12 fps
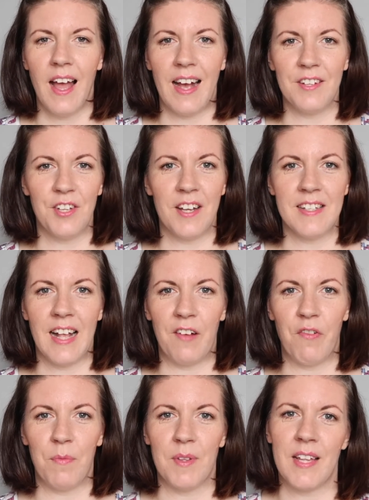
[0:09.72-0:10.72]
As you can
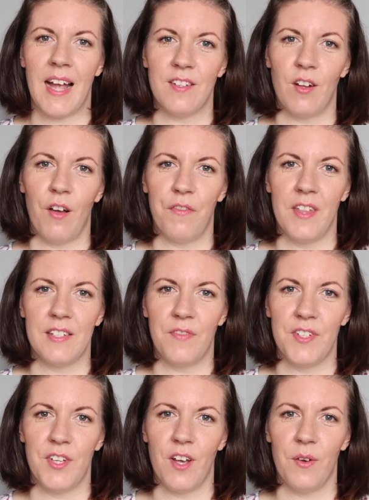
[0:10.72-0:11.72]
tell from the title of this
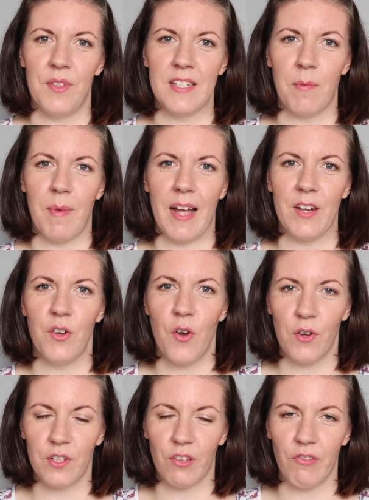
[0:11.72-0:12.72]
video, these are my
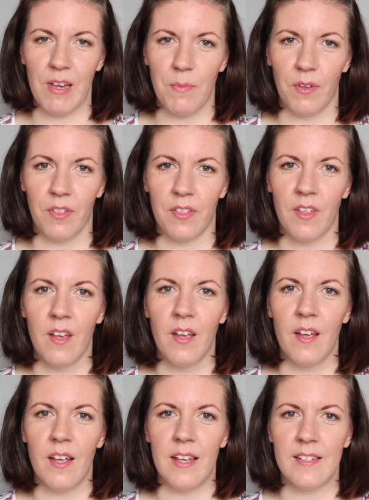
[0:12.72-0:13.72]
0 to 3 month
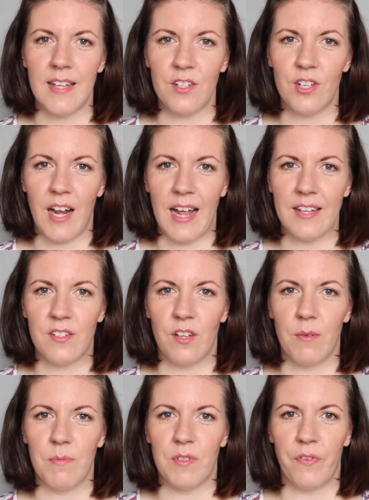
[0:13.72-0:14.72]
essential
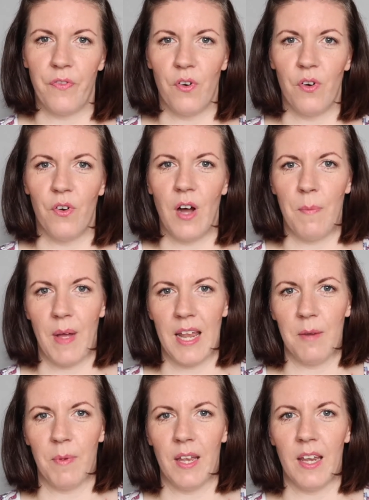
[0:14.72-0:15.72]
items for a
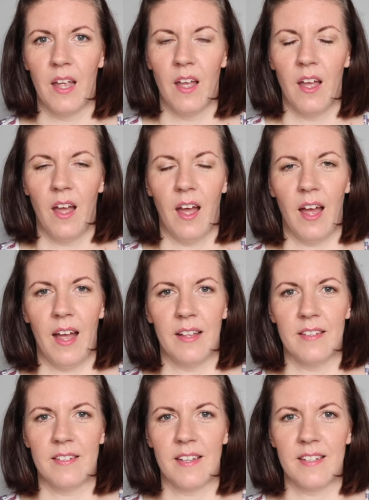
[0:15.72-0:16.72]
baby.
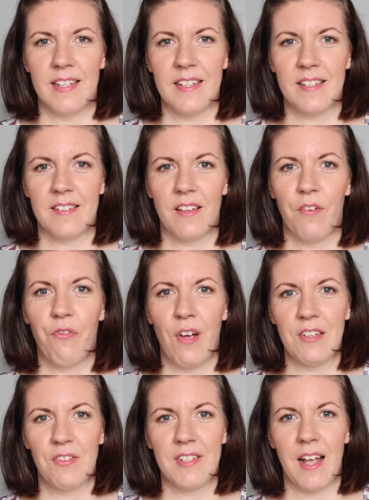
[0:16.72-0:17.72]
And since
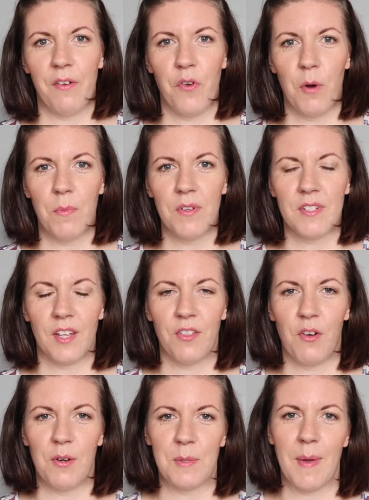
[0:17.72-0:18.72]
Fraser is now 4 months, I
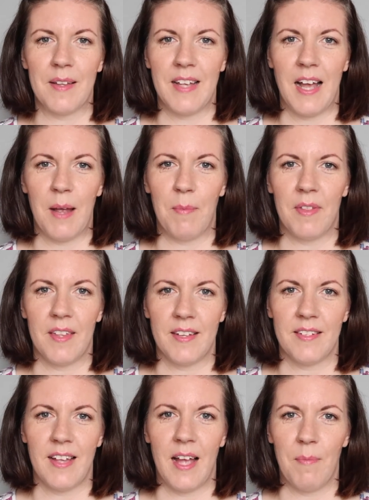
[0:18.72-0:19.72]
thought it was about time
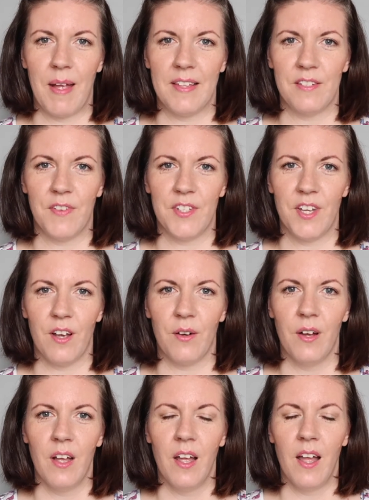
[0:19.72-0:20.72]
that I made this video.